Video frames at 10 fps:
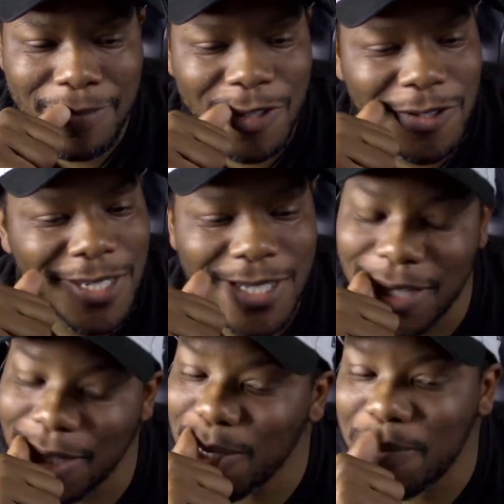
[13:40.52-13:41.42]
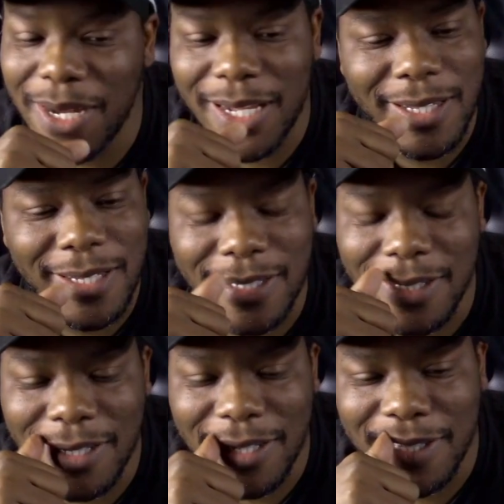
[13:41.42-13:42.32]
Trace didn't give him that
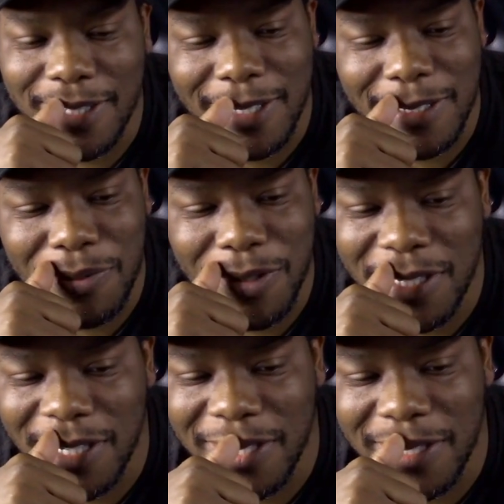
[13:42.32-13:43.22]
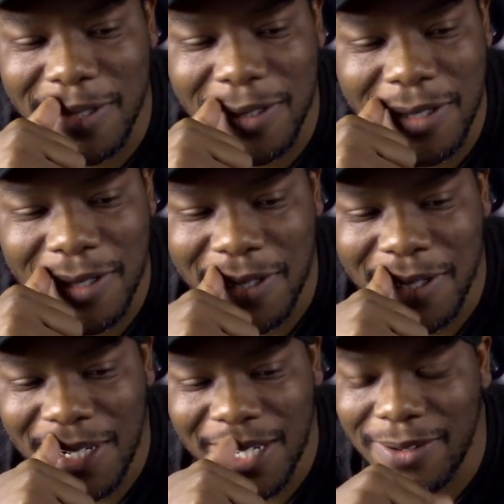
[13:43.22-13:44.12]
this preseason.
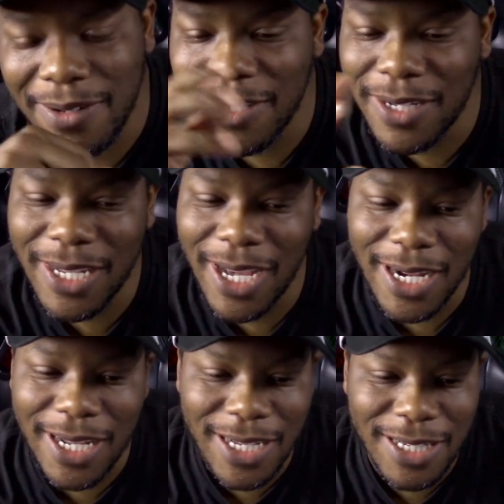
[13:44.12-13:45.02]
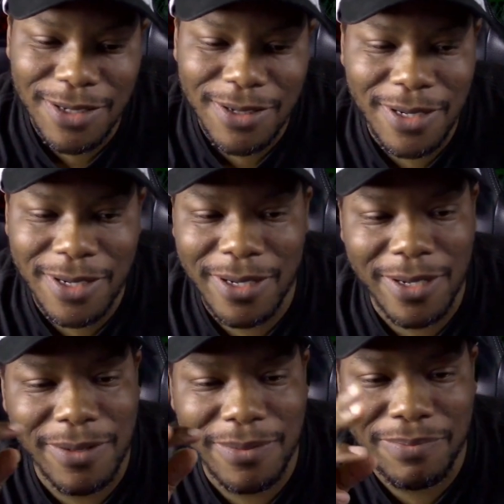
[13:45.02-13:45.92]
You know, he got injured
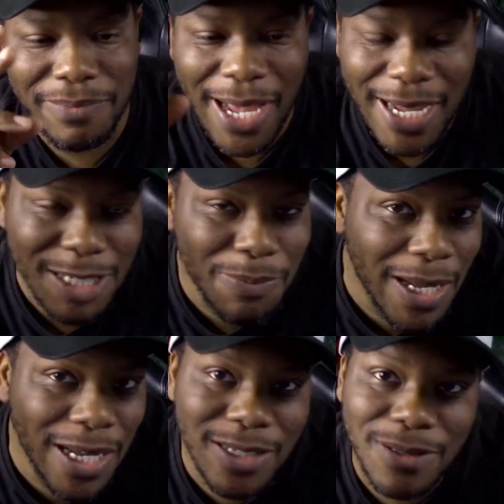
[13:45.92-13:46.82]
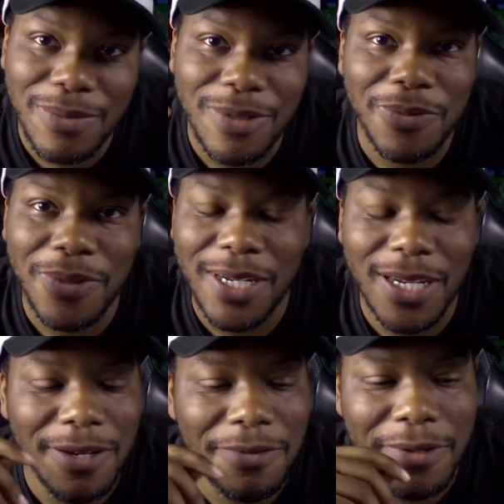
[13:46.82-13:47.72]
or back spasms or
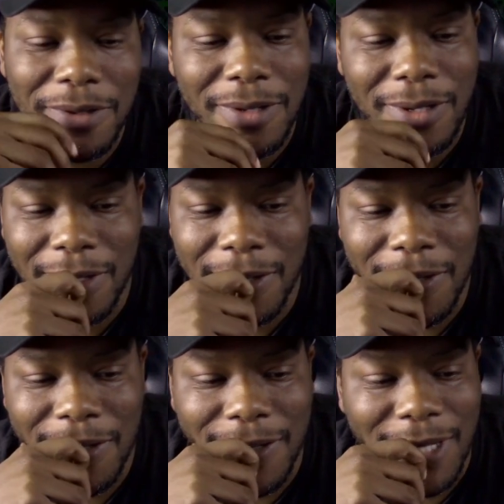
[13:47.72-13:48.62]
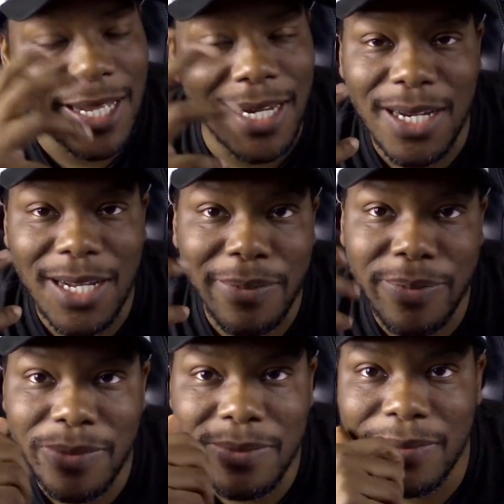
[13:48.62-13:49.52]
whatever. That didn't help him.